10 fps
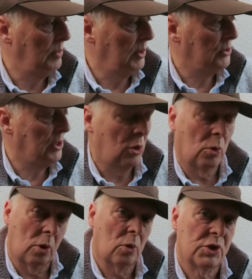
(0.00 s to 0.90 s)
because the
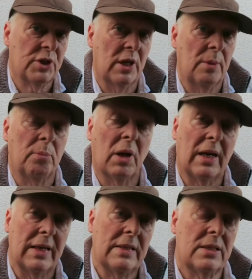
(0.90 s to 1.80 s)
hook lock's still in
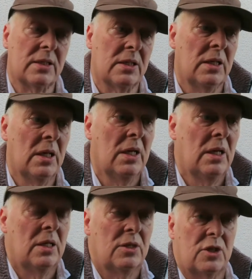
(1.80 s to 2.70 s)
place.
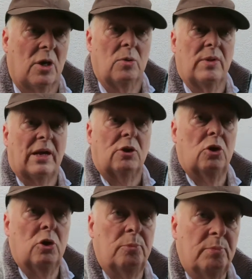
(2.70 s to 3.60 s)
So that
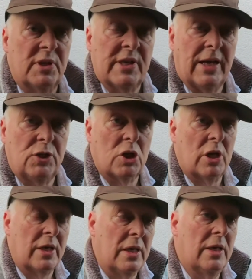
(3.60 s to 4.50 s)
could
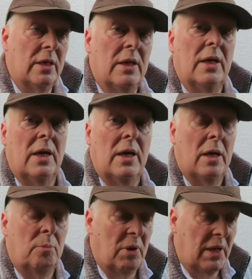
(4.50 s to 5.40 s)
potentially
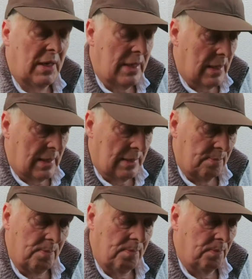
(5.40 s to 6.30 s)
be
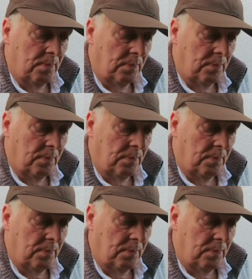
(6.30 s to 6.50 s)
a